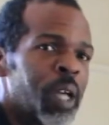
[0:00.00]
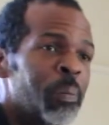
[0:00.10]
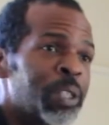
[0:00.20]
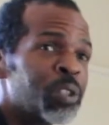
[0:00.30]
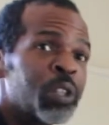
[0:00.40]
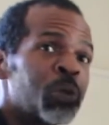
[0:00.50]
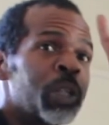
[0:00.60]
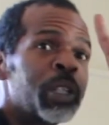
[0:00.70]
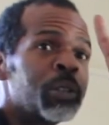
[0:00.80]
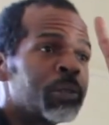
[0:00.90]
crack was
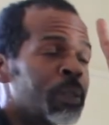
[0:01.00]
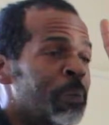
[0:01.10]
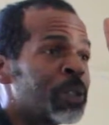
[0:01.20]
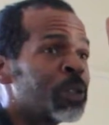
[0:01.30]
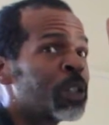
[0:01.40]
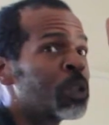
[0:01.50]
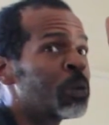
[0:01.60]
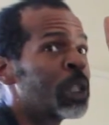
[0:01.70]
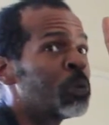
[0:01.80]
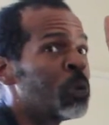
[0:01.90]
at the
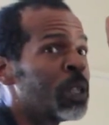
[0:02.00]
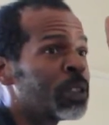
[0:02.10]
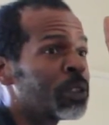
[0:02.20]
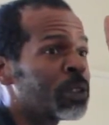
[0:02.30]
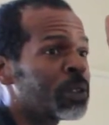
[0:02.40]
creek once.